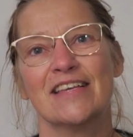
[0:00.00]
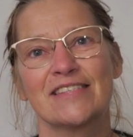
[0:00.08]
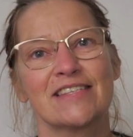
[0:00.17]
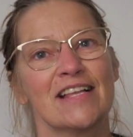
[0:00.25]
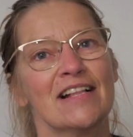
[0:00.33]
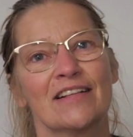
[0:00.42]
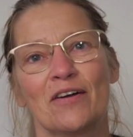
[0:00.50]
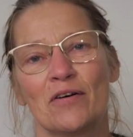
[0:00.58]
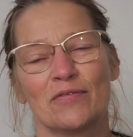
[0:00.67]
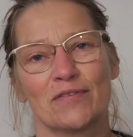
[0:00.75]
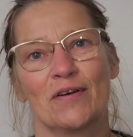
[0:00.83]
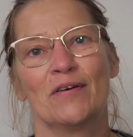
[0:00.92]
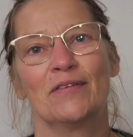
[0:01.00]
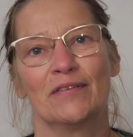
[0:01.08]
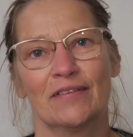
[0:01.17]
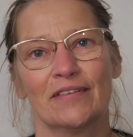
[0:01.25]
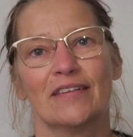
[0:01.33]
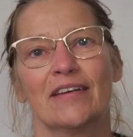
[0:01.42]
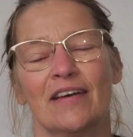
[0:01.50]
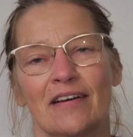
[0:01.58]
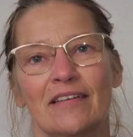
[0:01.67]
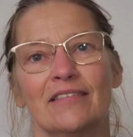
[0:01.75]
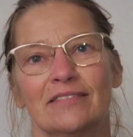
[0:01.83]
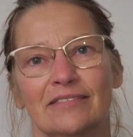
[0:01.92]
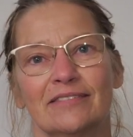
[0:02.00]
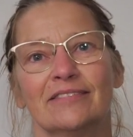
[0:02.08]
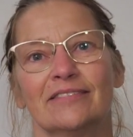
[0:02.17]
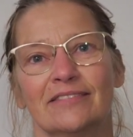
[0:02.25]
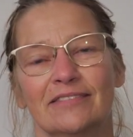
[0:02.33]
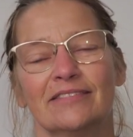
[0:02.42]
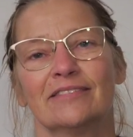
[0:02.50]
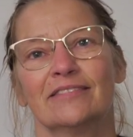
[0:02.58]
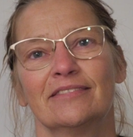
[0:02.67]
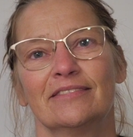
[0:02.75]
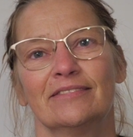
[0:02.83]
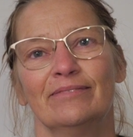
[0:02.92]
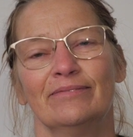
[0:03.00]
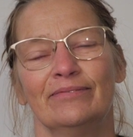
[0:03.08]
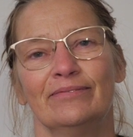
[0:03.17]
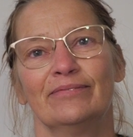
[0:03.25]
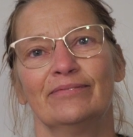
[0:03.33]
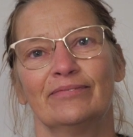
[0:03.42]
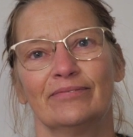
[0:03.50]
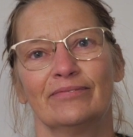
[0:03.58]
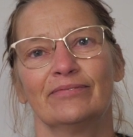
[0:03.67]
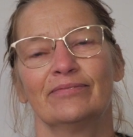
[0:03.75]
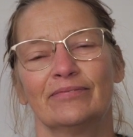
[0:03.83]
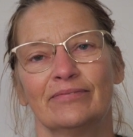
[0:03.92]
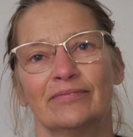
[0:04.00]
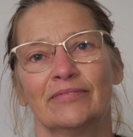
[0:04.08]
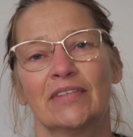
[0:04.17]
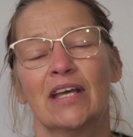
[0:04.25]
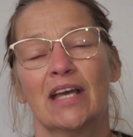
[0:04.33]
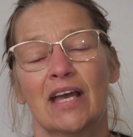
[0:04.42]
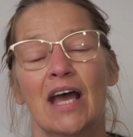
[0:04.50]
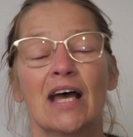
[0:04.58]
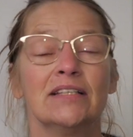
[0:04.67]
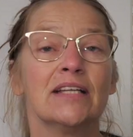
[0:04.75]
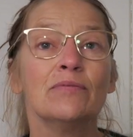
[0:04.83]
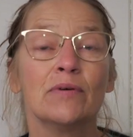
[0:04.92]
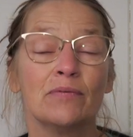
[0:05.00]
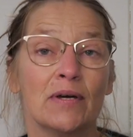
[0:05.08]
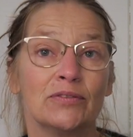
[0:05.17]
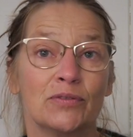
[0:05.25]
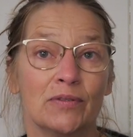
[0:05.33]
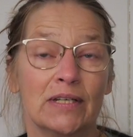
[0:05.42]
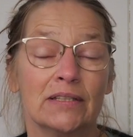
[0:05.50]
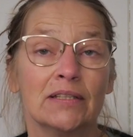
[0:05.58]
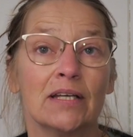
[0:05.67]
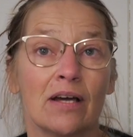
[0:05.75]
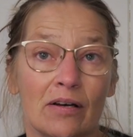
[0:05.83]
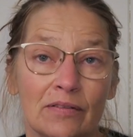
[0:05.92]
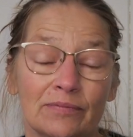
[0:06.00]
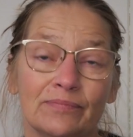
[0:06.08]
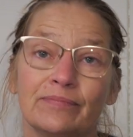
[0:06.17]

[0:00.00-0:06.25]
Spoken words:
It still goes on, yeah. And then we went to India,